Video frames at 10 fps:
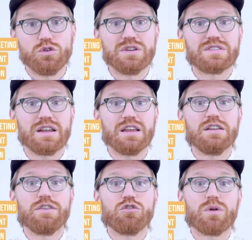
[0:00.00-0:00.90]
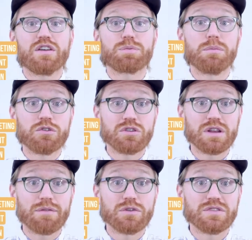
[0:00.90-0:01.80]
You can set individualized permission
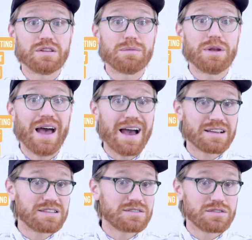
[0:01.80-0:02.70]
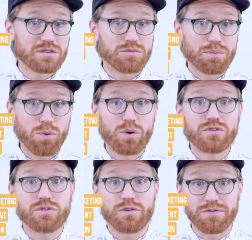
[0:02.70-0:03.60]
levels that limit access to certain
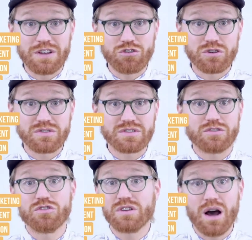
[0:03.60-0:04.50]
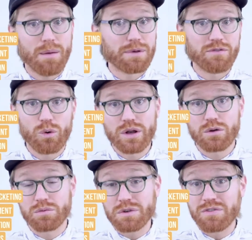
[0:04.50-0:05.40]
reports or features such as comping,
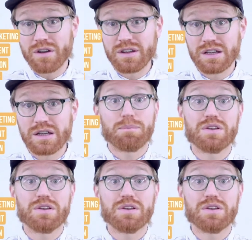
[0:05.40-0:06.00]
voiding, or refunding.